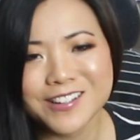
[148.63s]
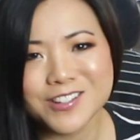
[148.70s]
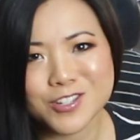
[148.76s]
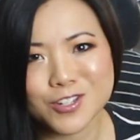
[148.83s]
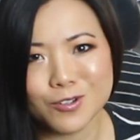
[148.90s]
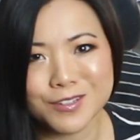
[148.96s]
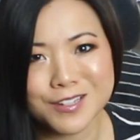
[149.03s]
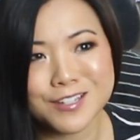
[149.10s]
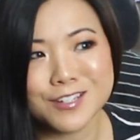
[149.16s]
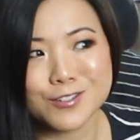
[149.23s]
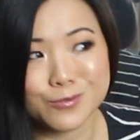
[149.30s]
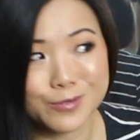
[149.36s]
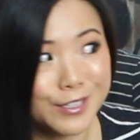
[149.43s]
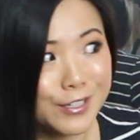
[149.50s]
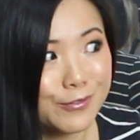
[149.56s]
So this
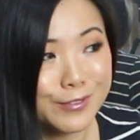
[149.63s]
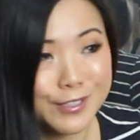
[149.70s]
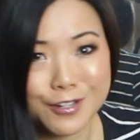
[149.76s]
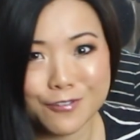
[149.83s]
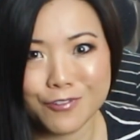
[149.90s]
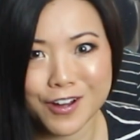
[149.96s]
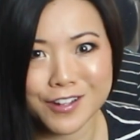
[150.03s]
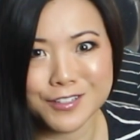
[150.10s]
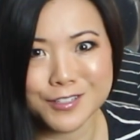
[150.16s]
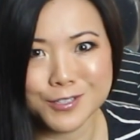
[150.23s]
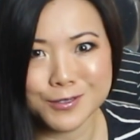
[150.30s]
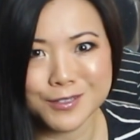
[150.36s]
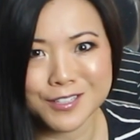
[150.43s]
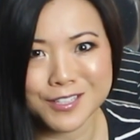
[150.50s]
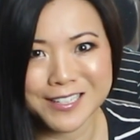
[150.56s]
is really, really fun to
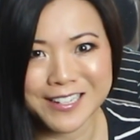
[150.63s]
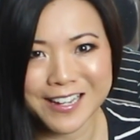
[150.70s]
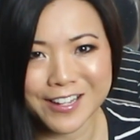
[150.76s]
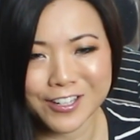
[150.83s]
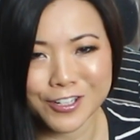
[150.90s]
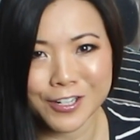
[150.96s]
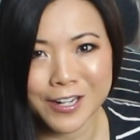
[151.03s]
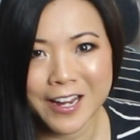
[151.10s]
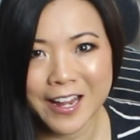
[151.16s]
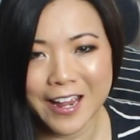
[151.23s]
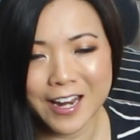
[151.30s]
do this together.